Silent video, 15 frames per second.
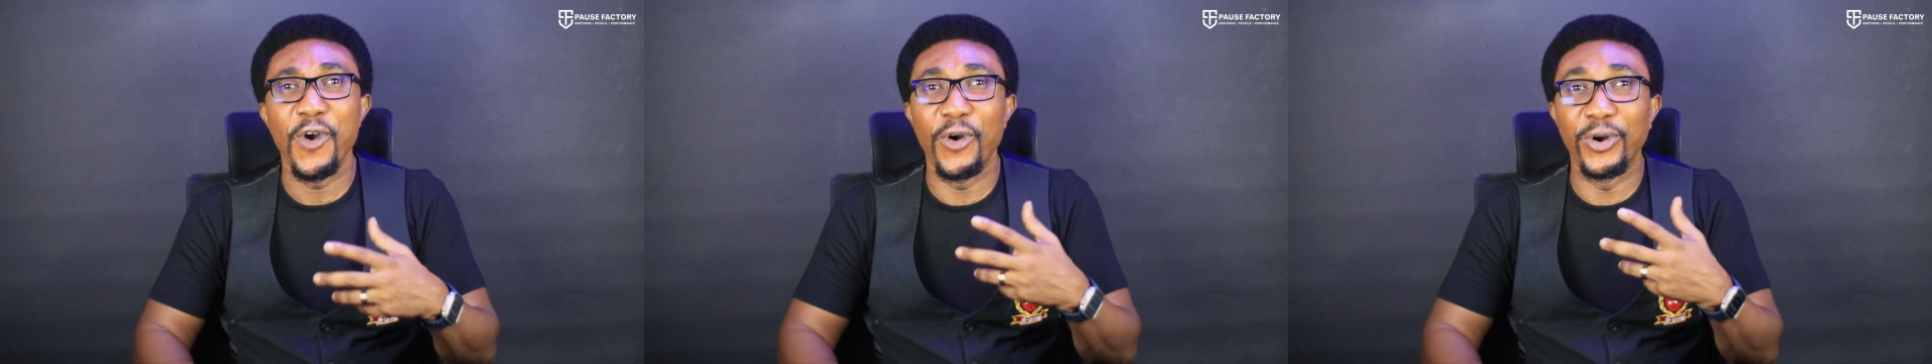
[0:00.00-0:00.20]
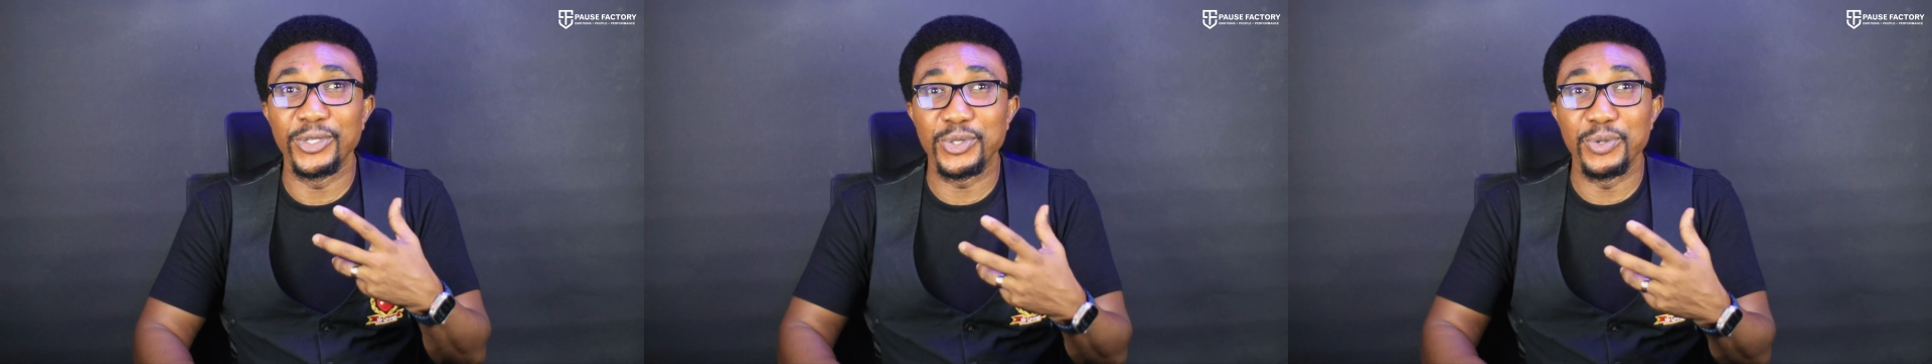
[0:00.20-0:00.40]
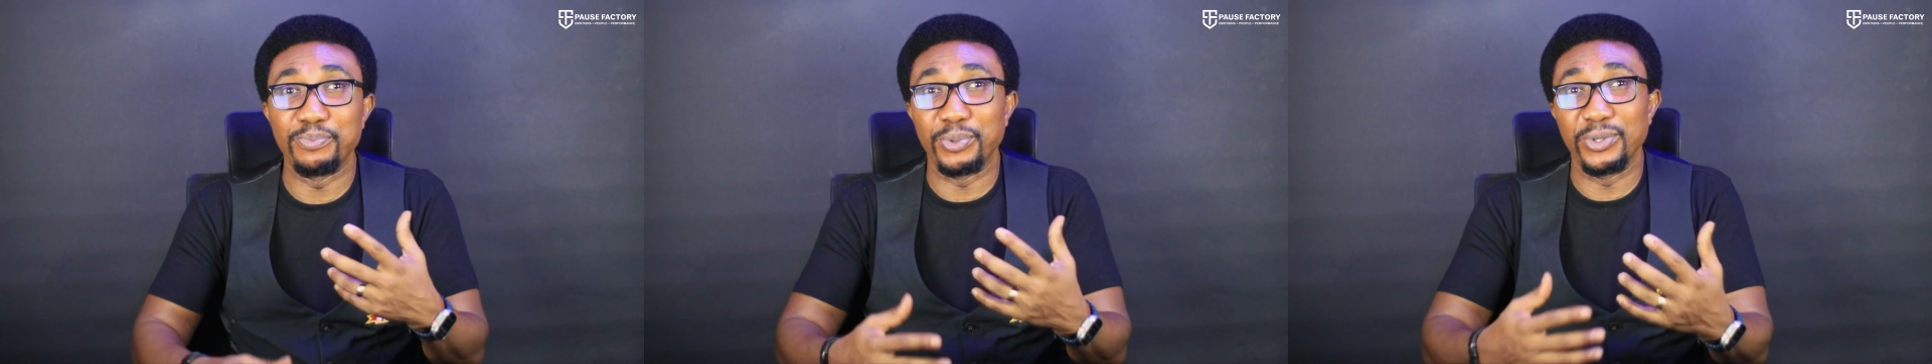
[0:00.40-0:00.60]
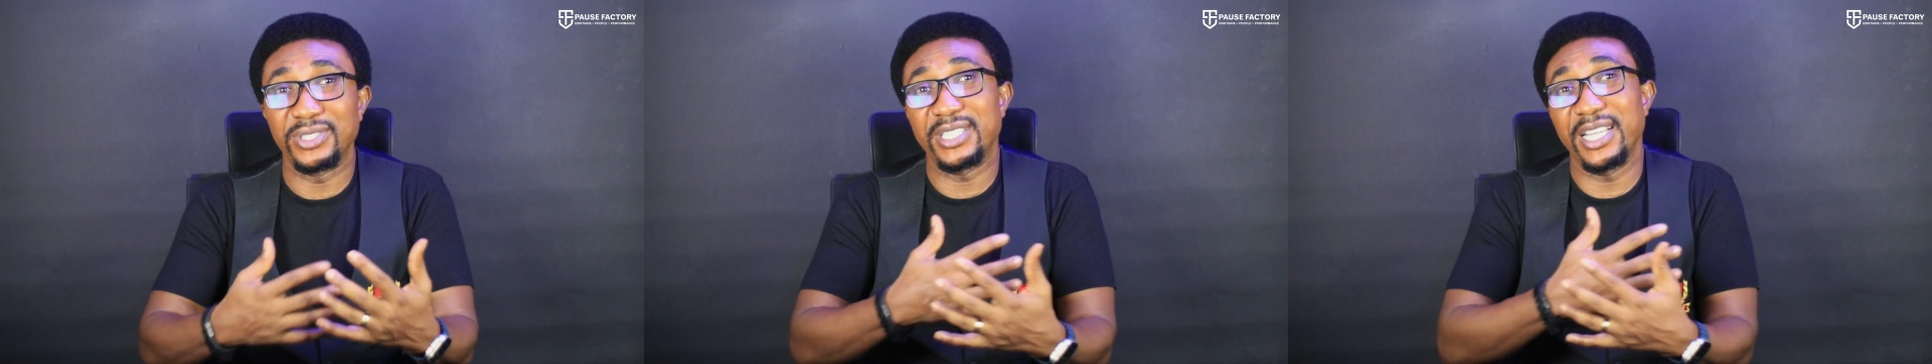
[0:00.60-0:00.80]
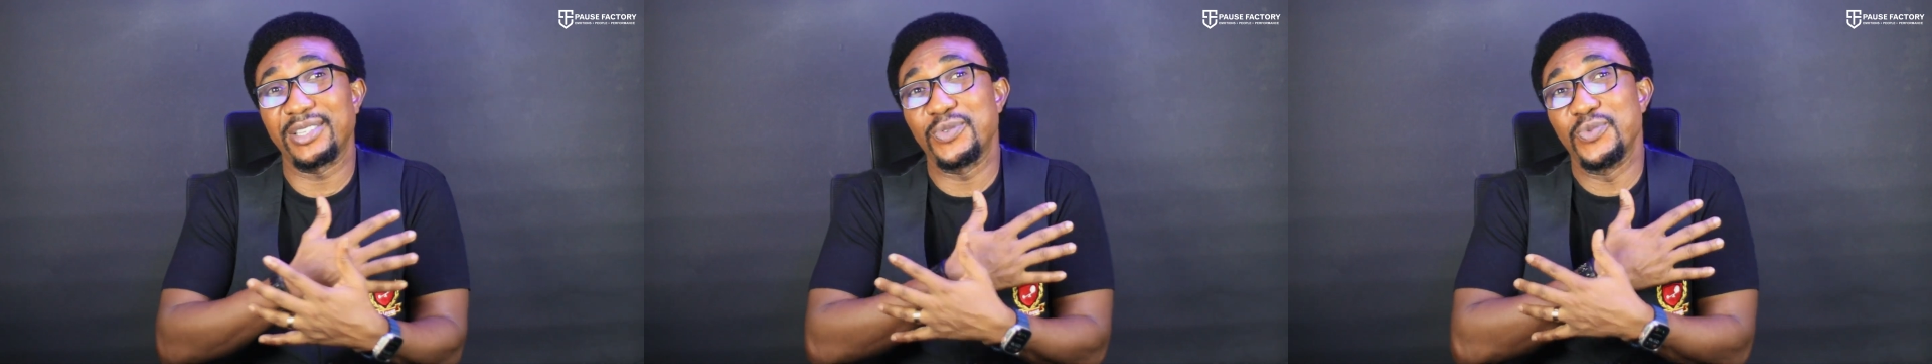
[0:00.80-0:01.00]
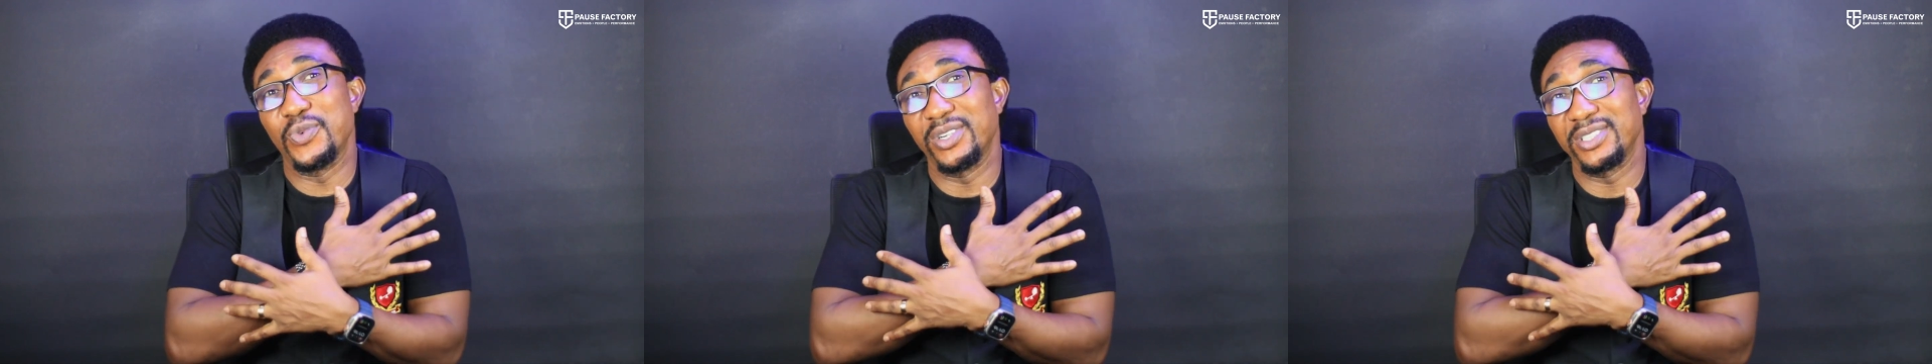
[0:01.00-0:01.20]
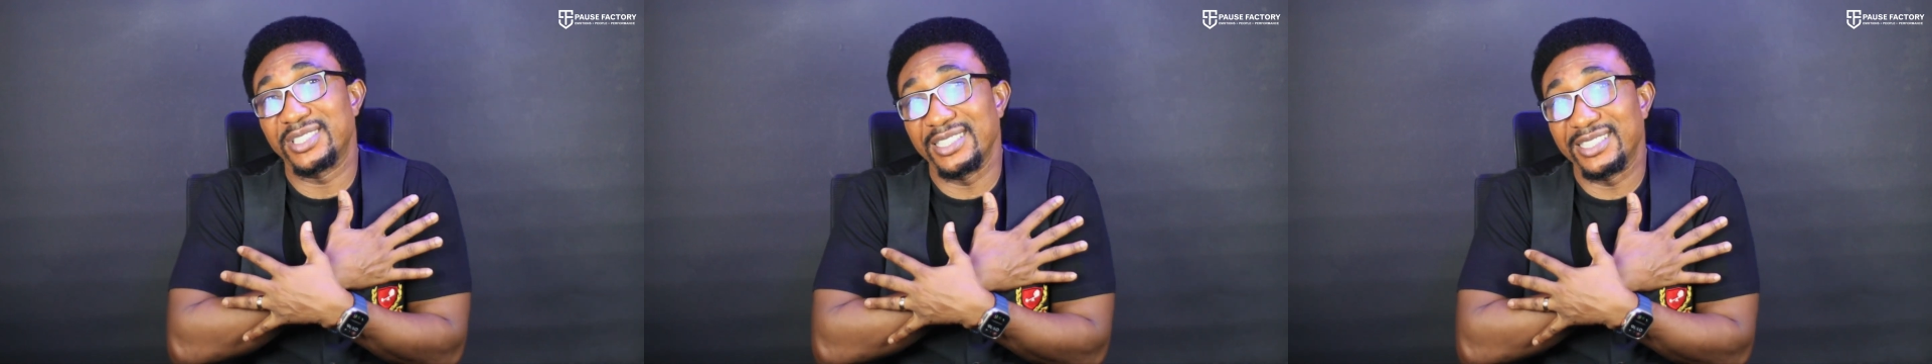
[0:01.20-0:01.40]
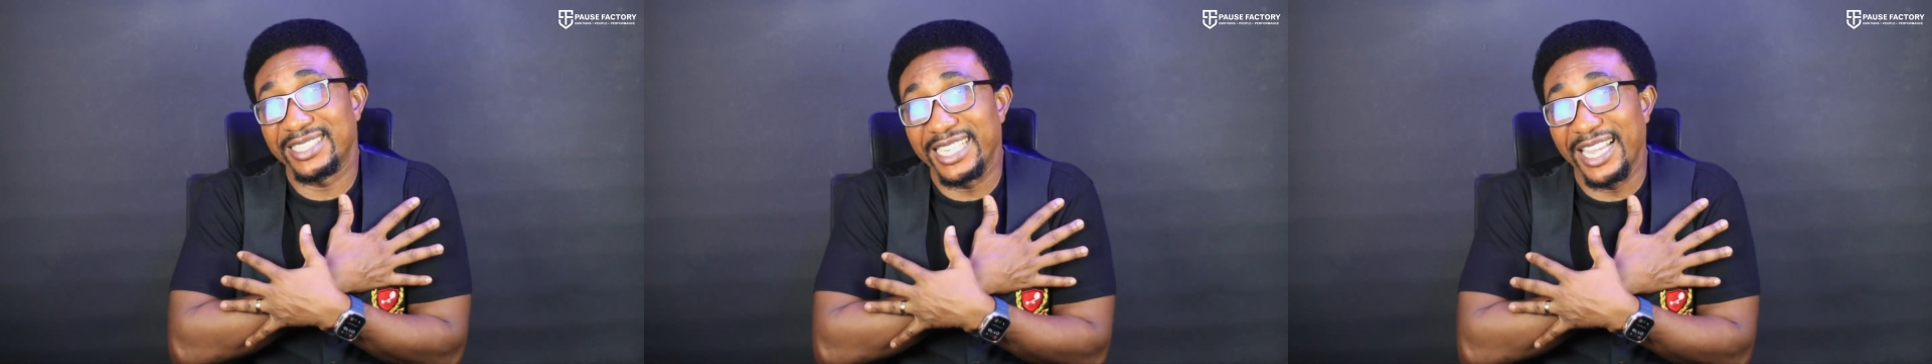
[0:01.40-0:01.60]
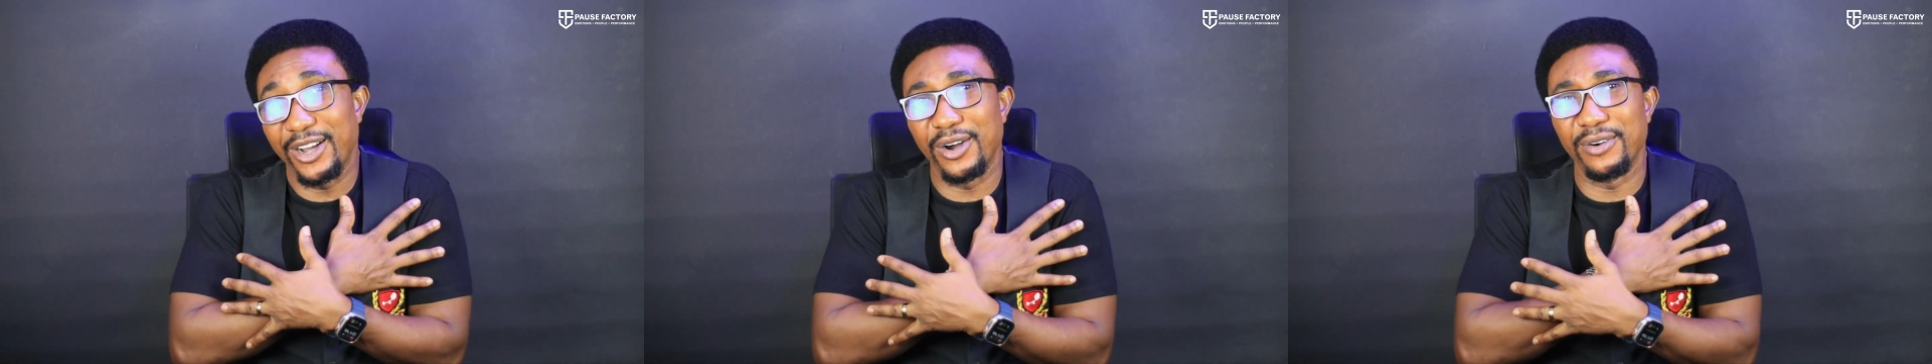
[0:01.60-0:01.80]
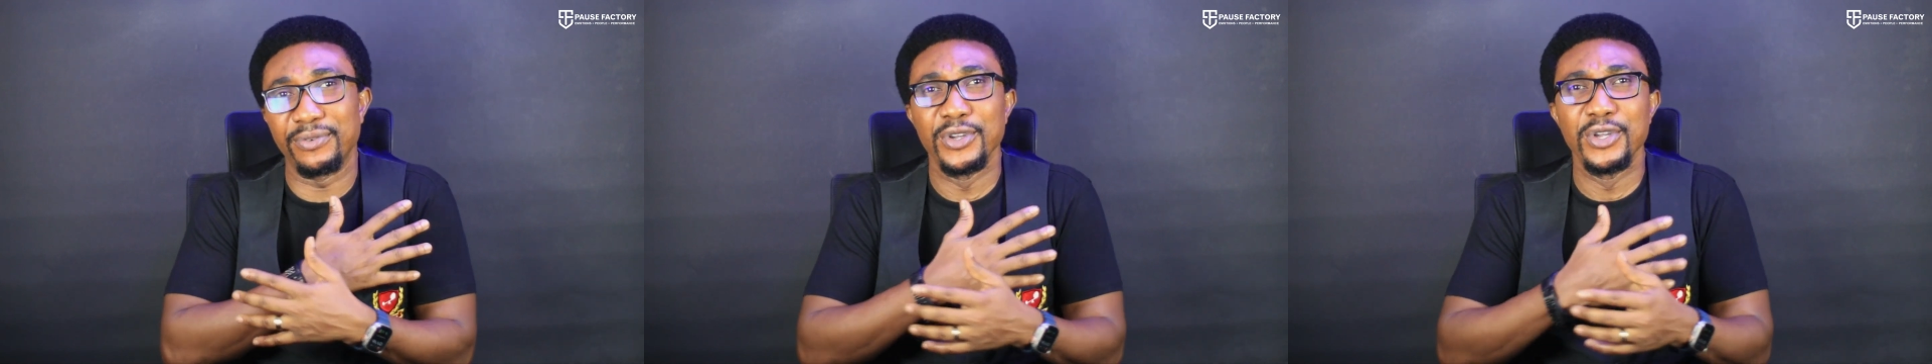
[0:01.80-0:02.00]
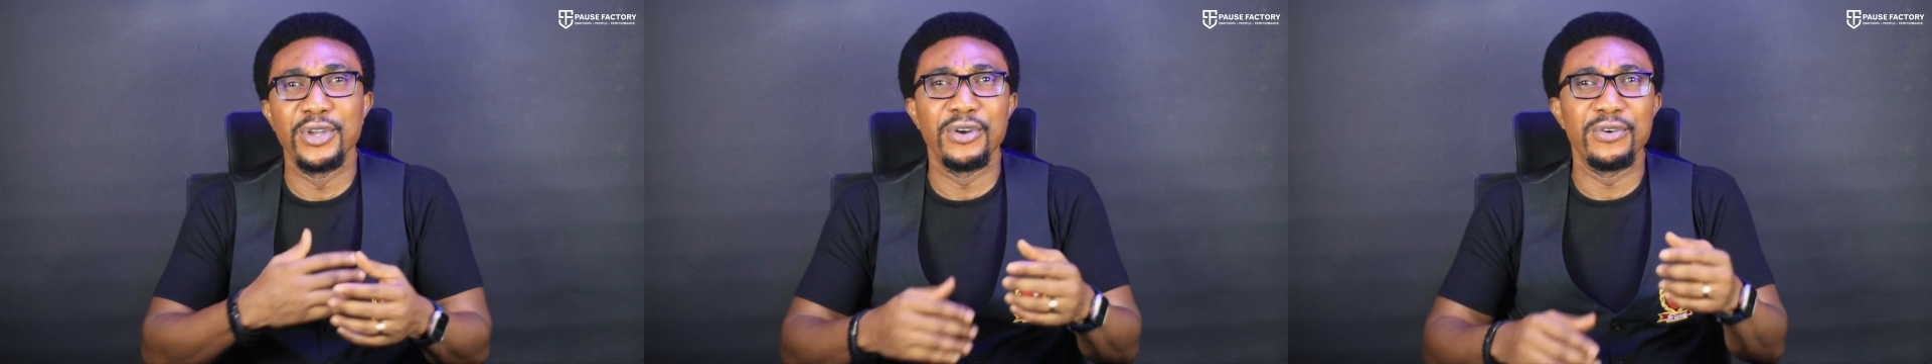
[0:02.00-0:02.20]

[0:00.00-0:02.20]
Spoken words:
or to protect one's self